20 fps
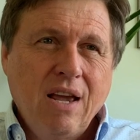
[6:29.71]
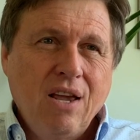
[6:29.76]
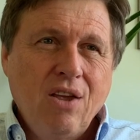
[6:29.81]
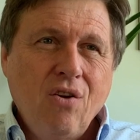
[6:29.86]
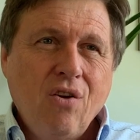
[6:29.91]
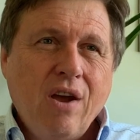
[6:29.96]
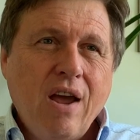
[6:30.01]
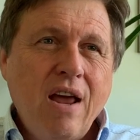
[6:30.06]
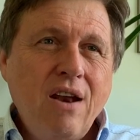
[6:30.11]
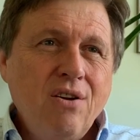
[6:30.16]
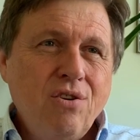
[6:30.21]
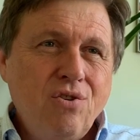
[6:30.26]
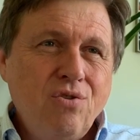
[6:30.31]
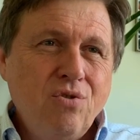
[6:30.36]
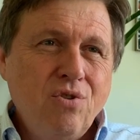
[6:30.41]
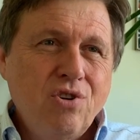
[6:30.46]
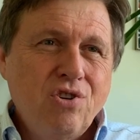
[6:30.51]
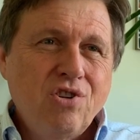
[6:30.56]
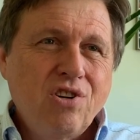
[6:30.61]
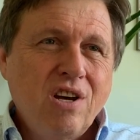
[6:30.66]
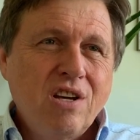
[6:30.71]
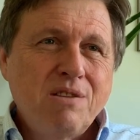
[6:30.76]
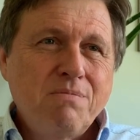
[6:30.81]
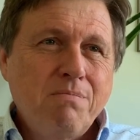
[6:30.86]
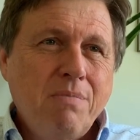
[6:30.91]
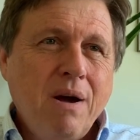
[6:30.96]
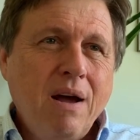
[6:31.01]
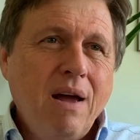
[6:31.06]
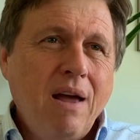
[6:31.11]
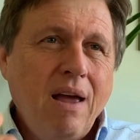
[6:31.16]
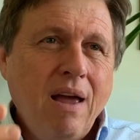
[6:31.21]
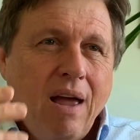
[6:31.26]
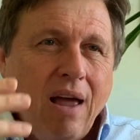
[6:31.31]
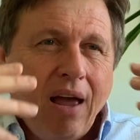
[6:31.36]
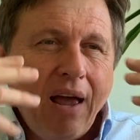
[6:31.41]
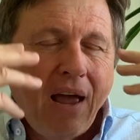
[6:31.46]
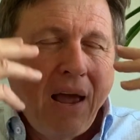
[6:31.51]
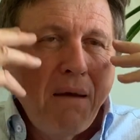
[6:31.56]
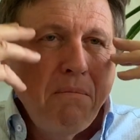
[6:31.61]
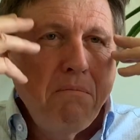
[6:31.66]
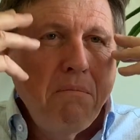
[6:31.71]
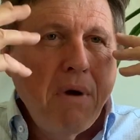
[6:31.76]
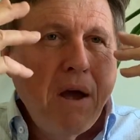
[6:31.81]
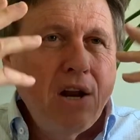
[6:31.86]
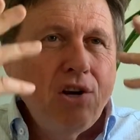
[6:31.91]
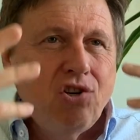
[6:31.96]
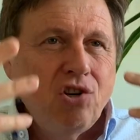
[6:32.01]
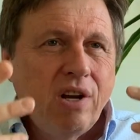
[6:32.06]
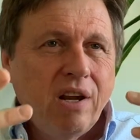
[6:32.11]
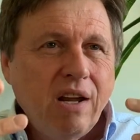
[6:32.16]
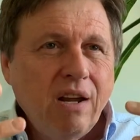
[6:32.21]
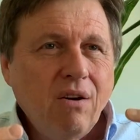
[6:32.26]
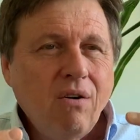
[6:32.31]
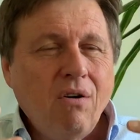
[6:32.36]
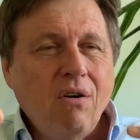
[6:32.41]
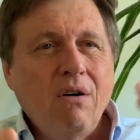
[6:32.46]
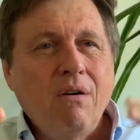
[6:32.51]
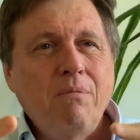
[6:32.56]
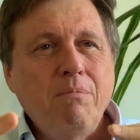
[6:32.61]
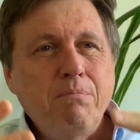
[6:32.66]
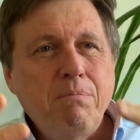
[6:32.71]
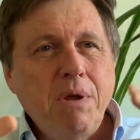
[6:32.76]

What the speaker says: You cannot do it just by imaging or